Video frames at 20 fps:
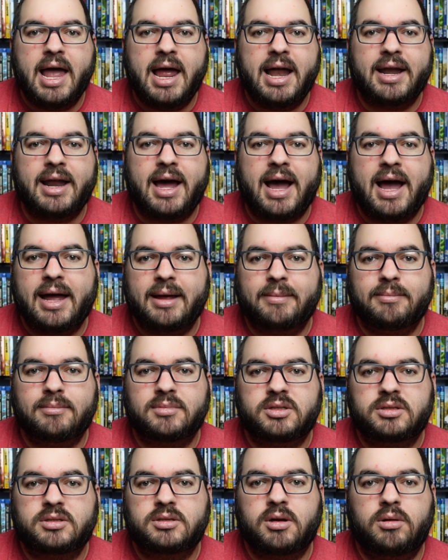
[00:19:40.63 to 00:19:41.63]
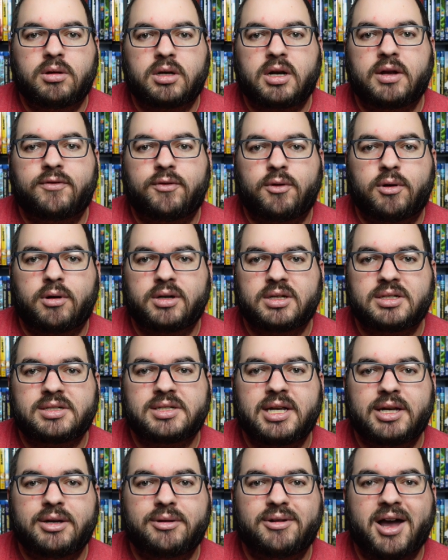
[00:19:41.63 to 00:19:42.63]
and I'm so looking forward to
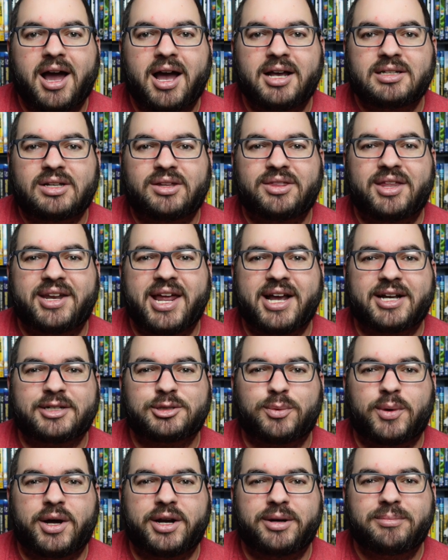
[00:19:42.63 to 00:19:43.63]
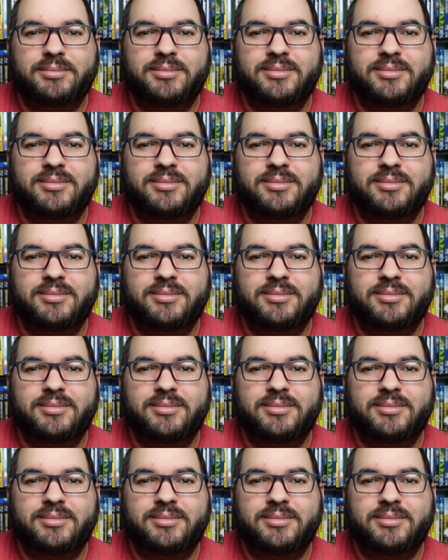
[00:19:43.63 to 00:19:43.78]
seeing you guys on the next one.